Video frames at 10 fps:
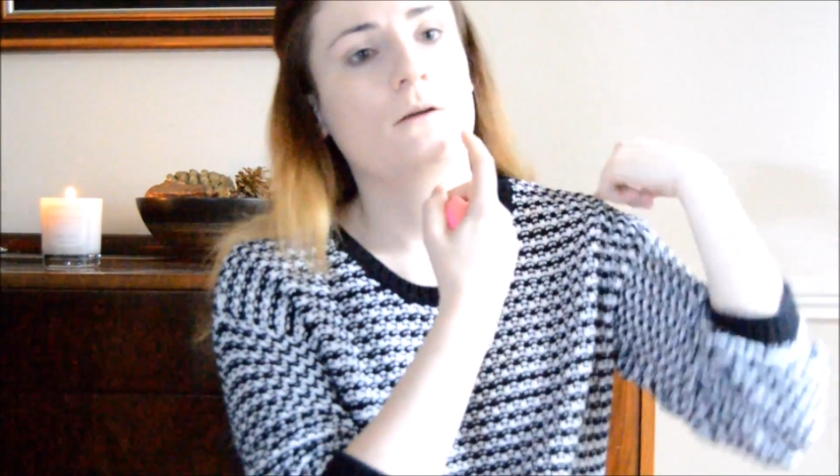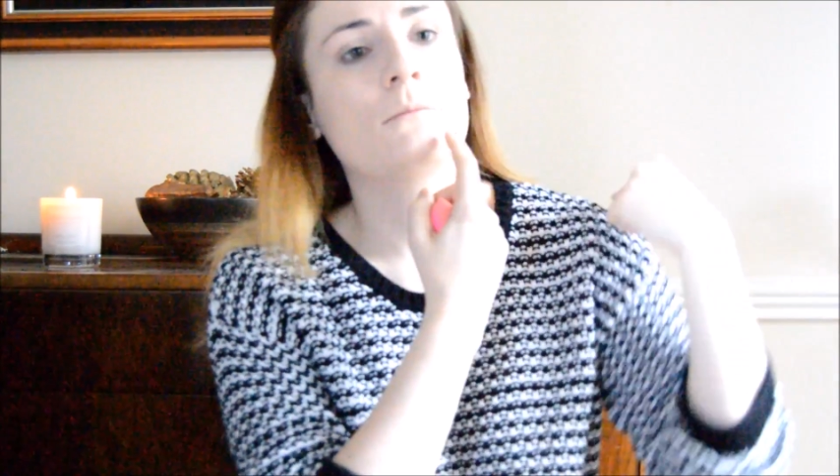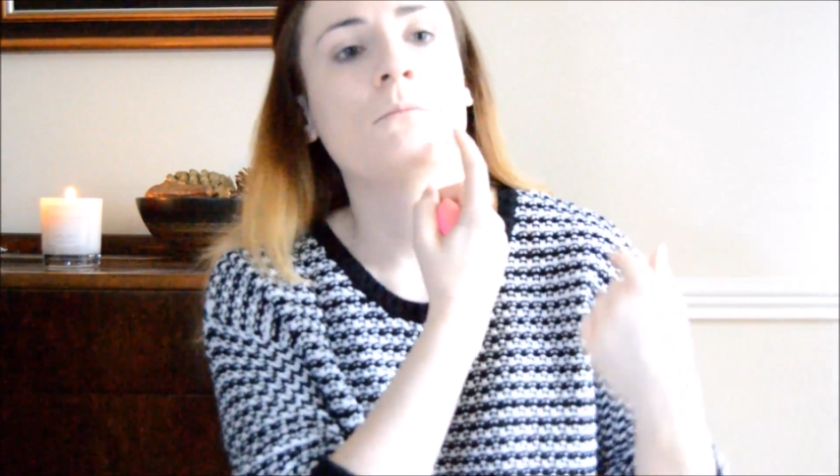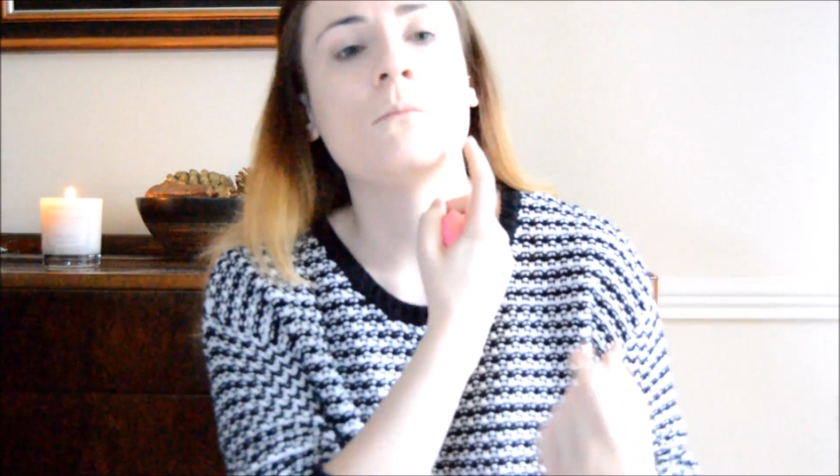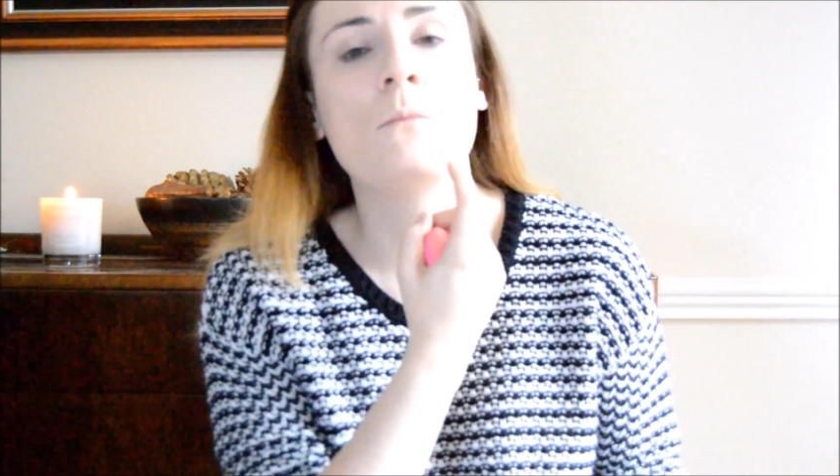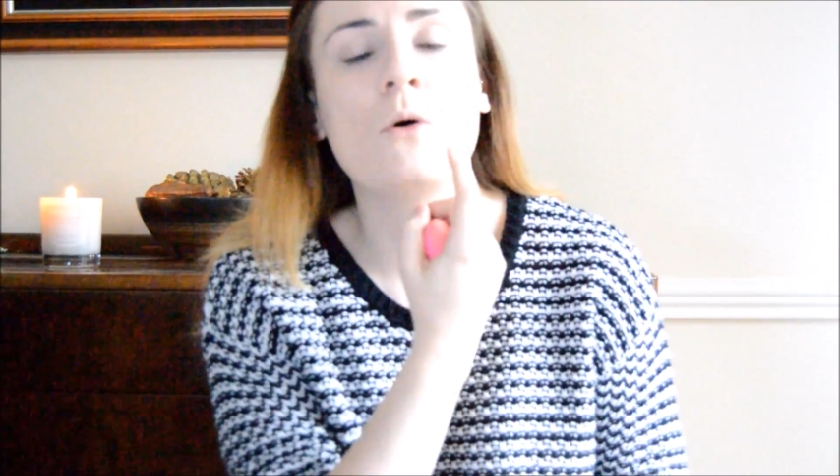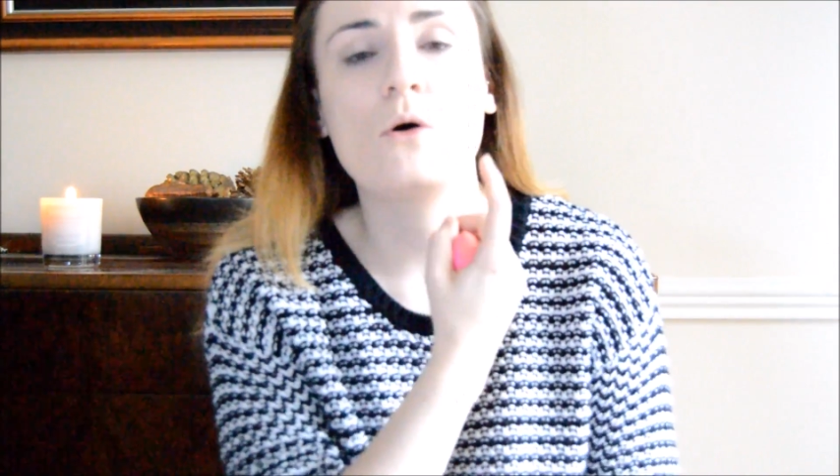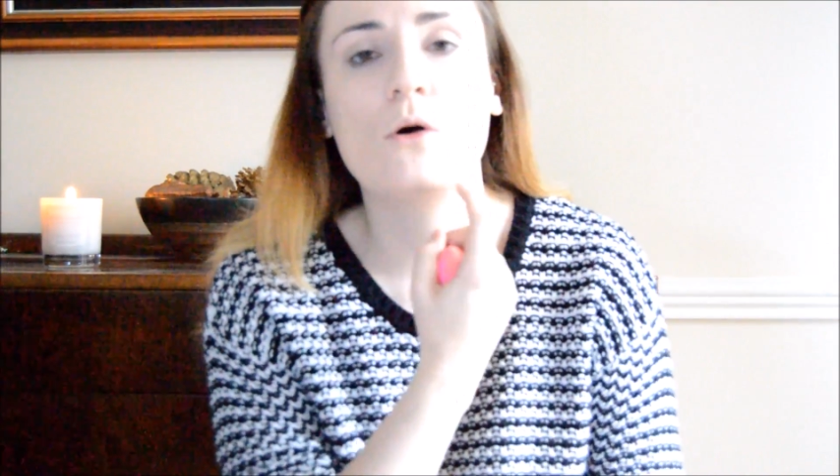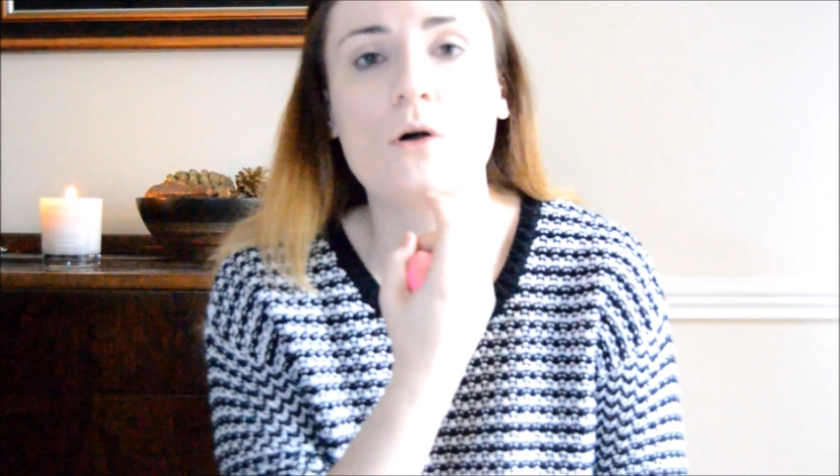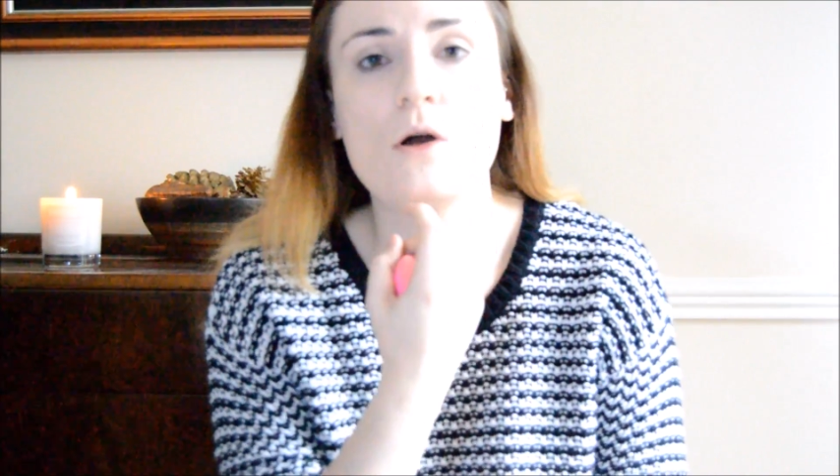
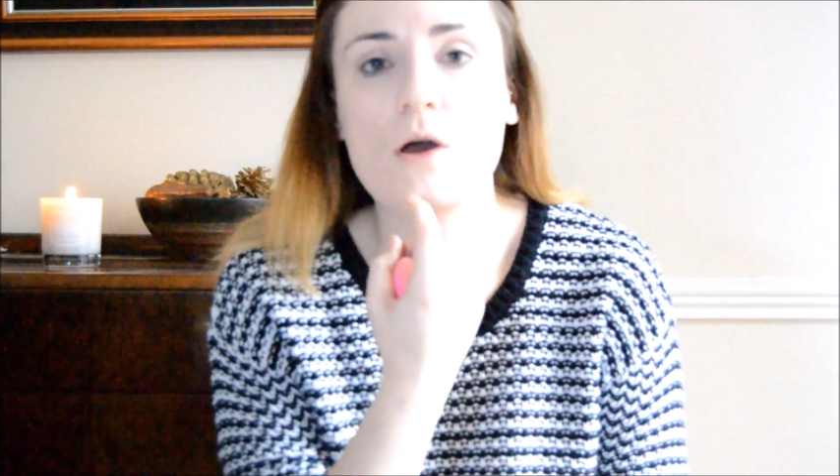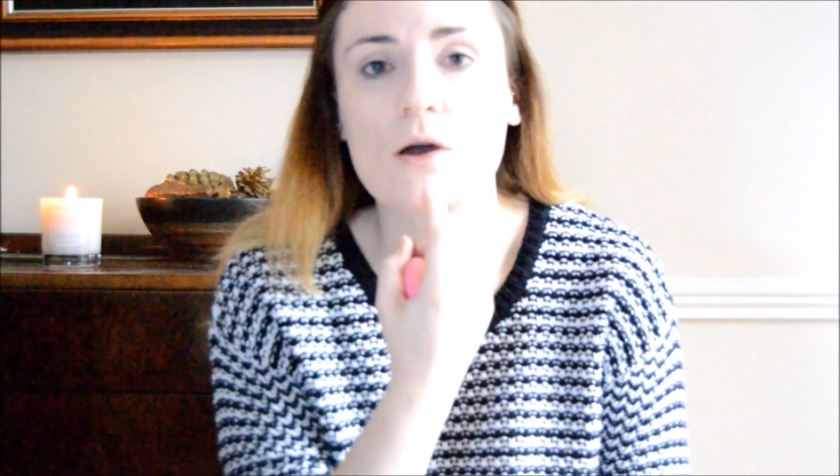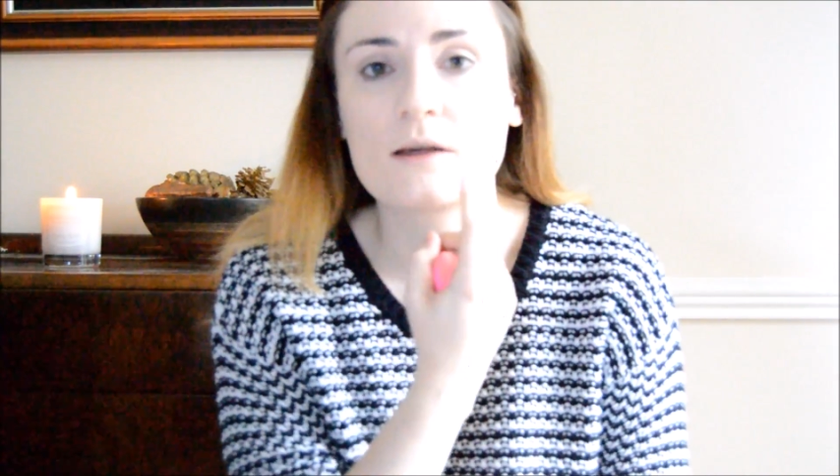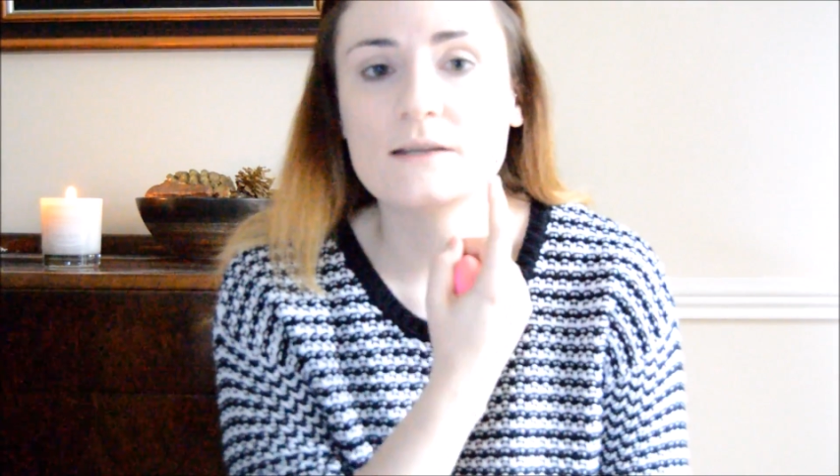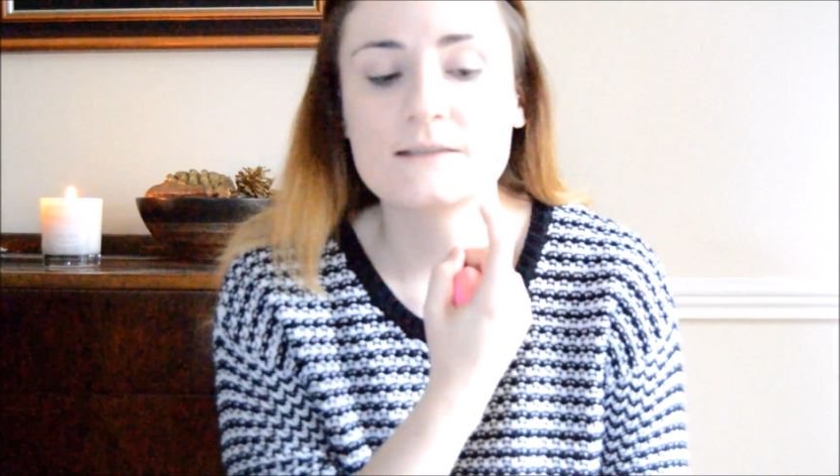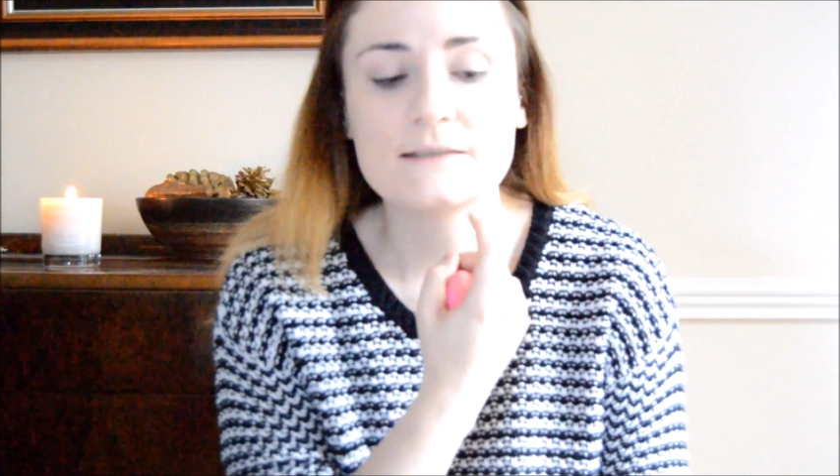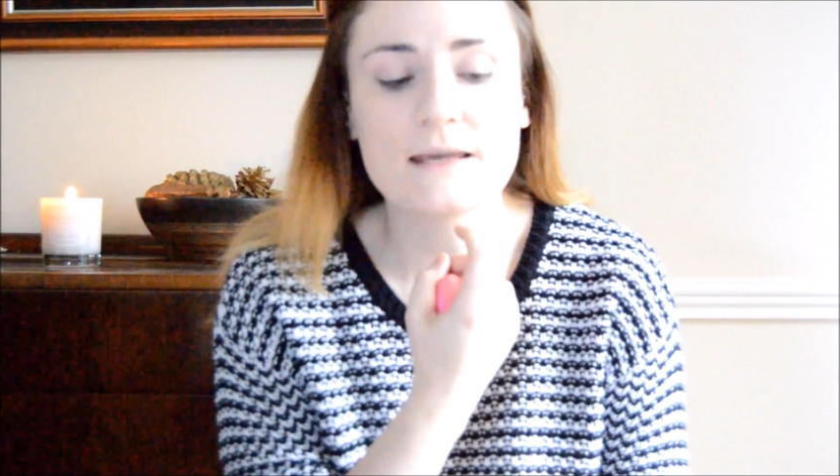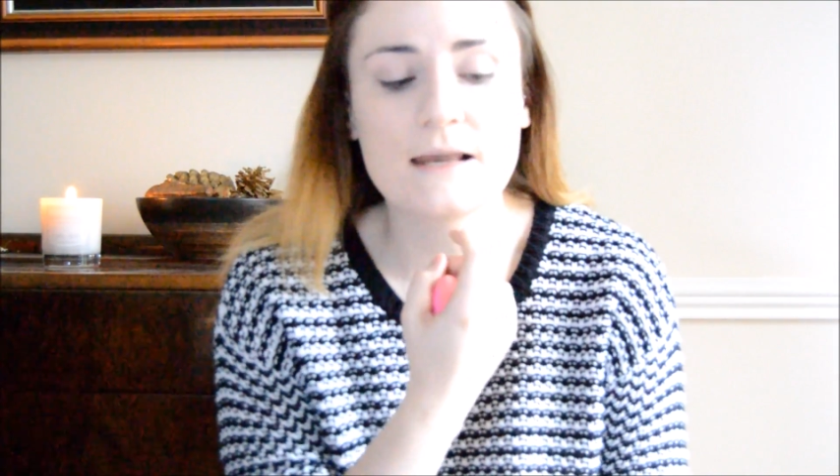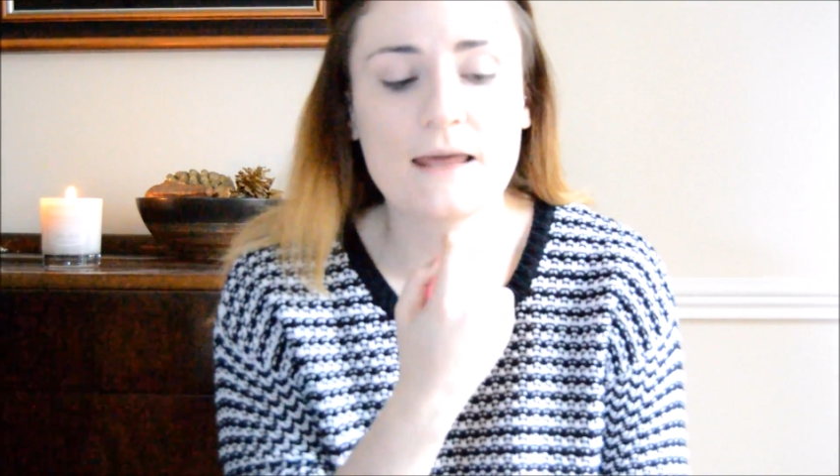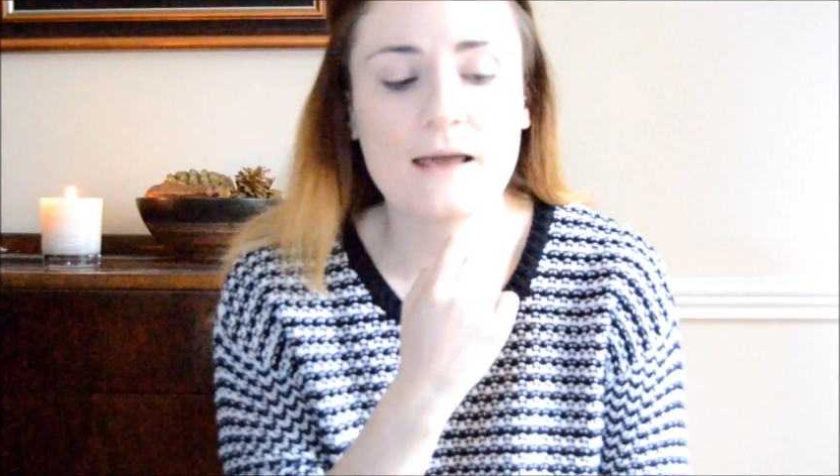more
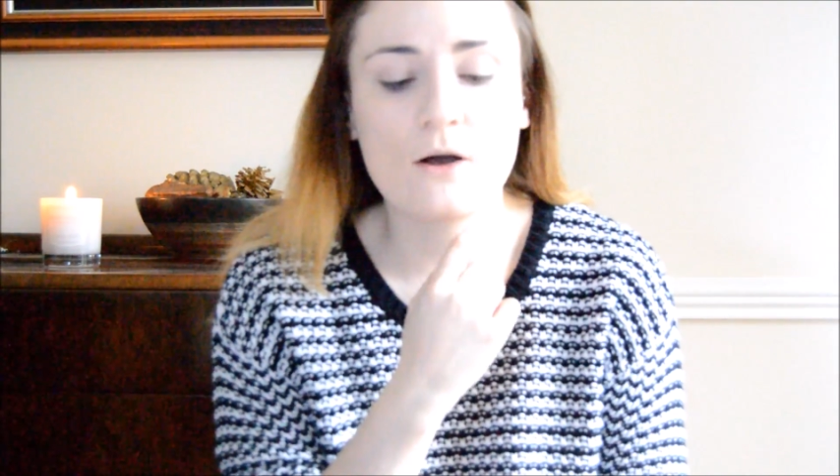concealing